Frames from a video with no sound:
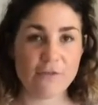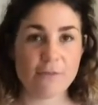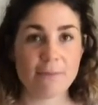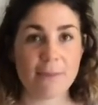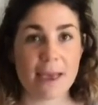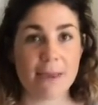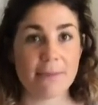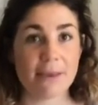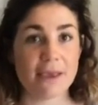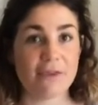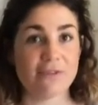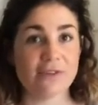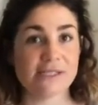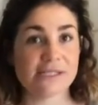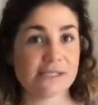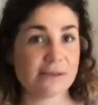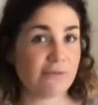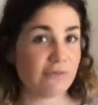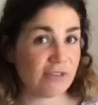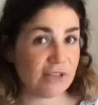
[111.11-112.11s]
maybe even
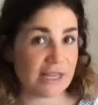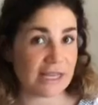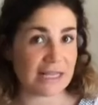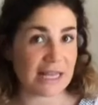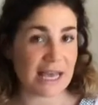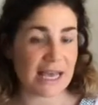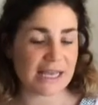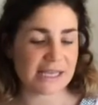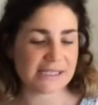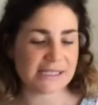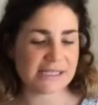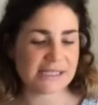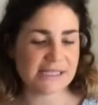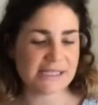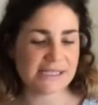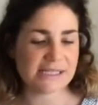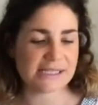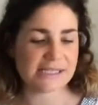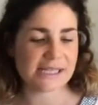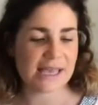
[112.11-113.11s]
some vanilla
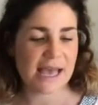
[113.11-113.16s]
essence.